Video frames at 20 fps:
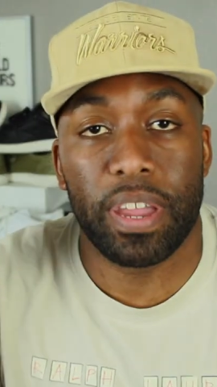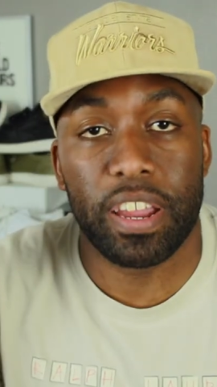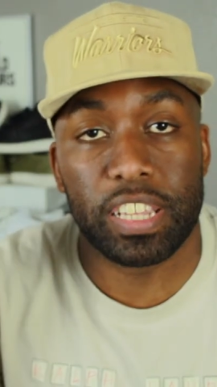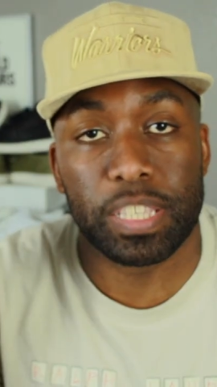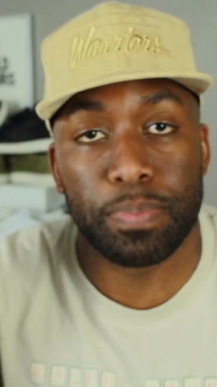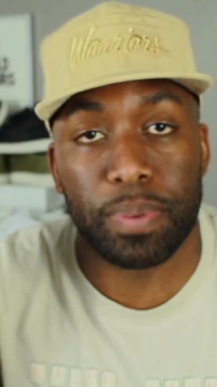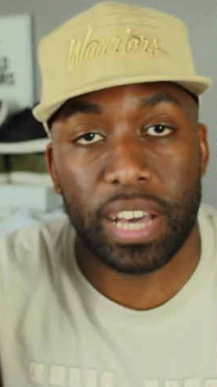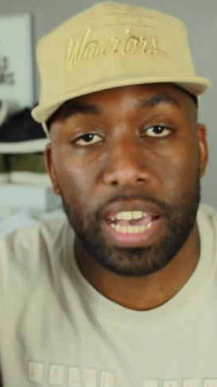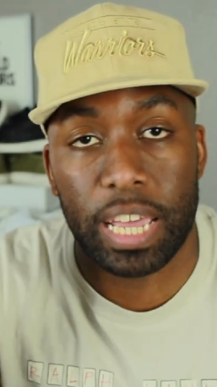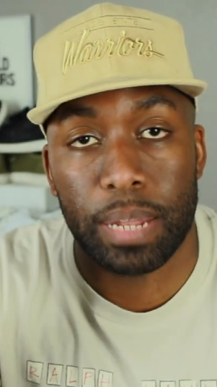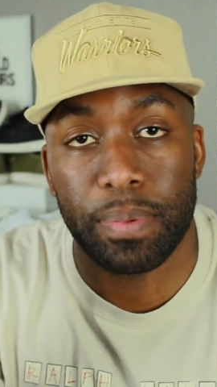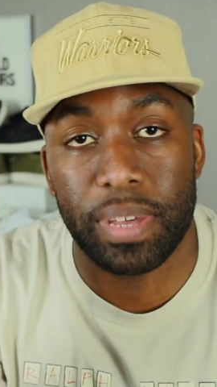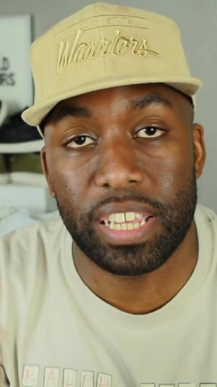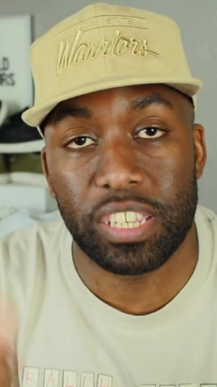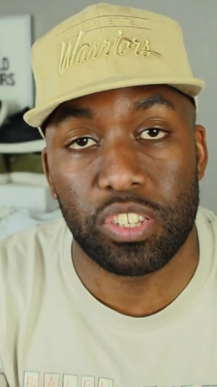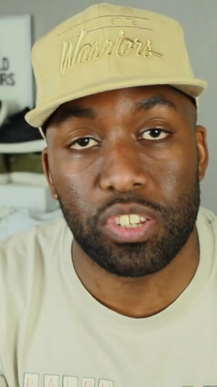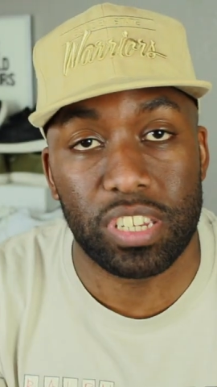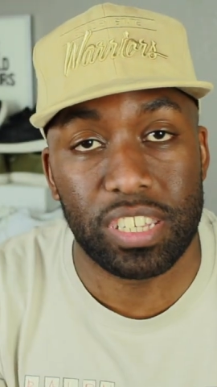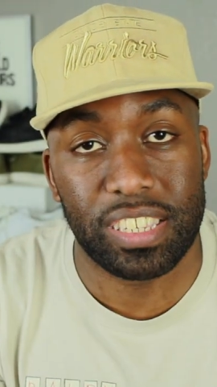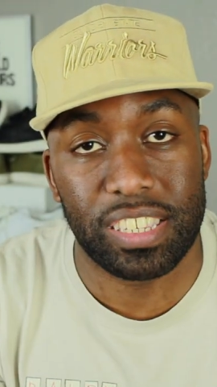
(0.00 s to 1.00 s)
pairs behind me,
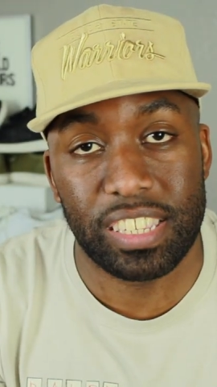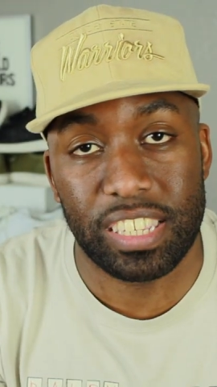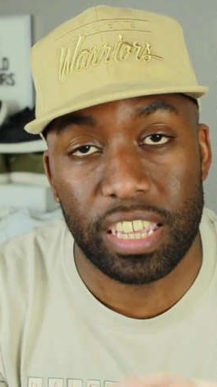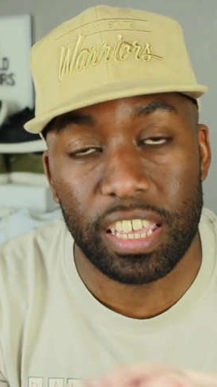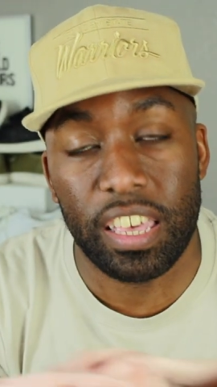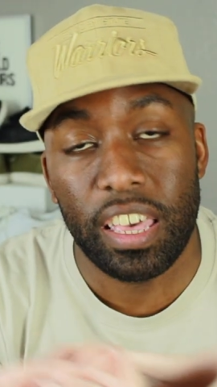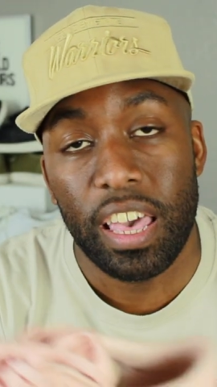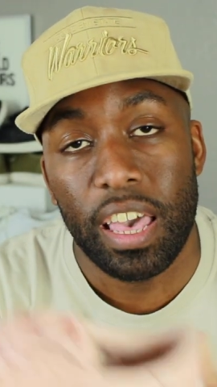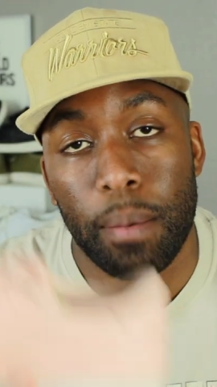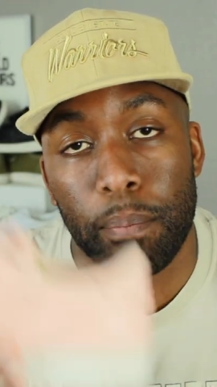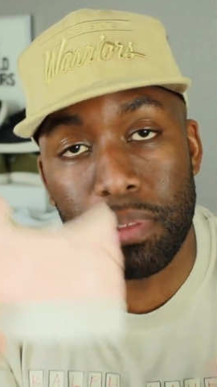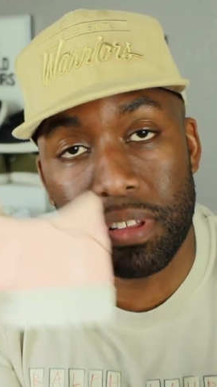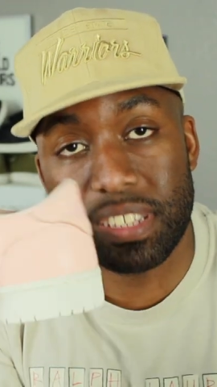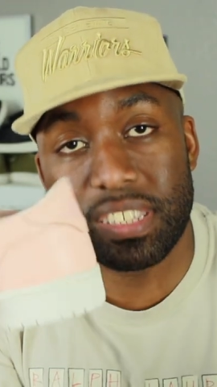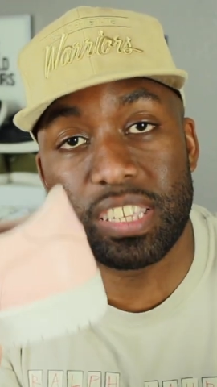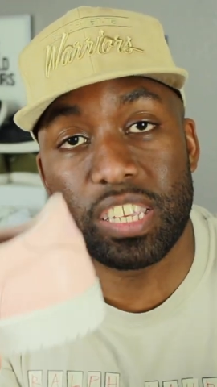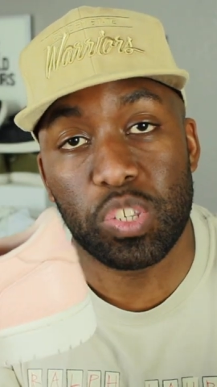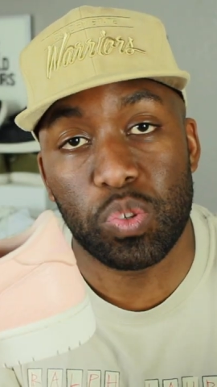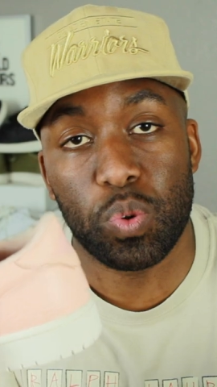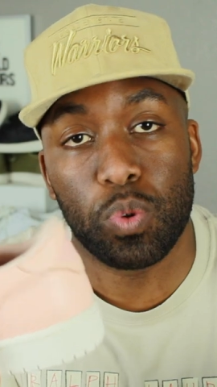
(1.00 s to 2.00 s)
as you can see, plus
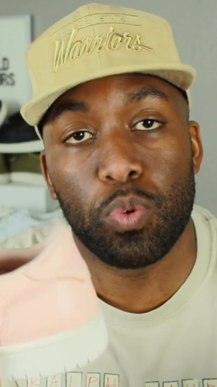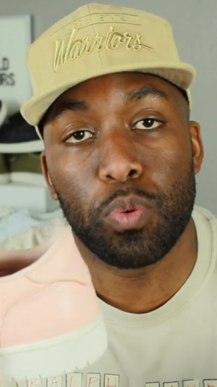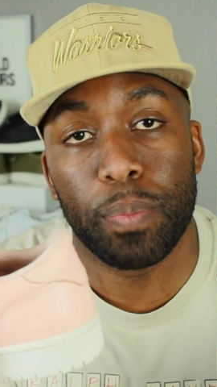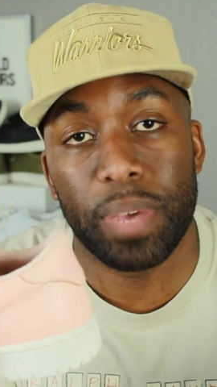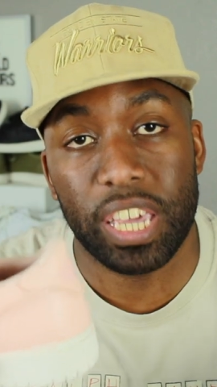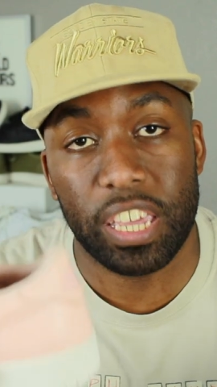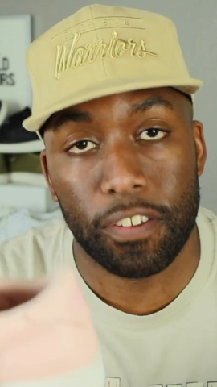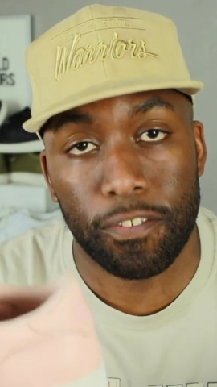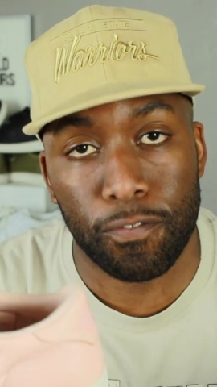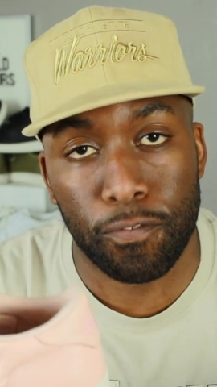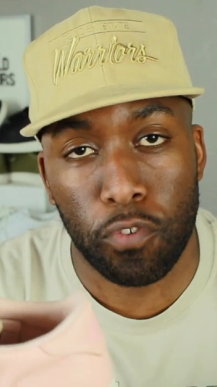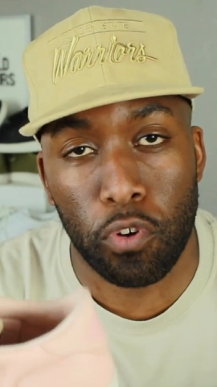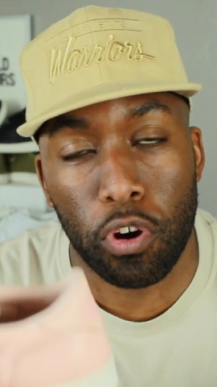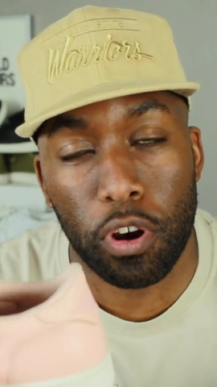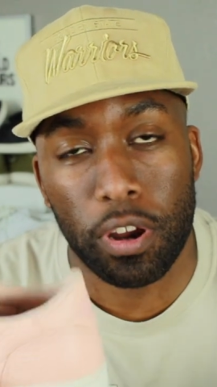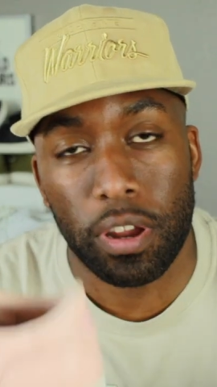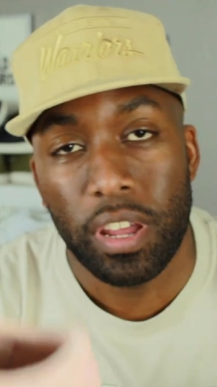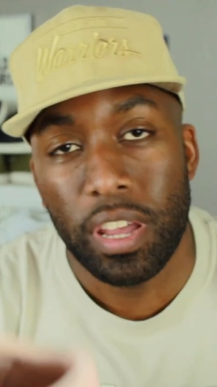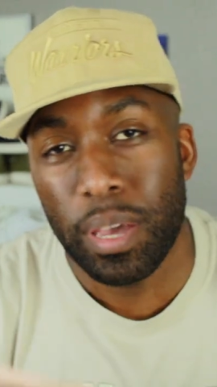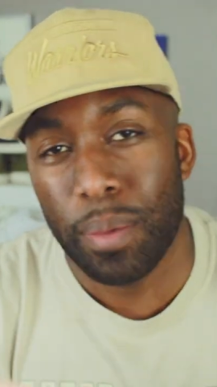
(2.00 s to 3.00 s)
this one will make it four,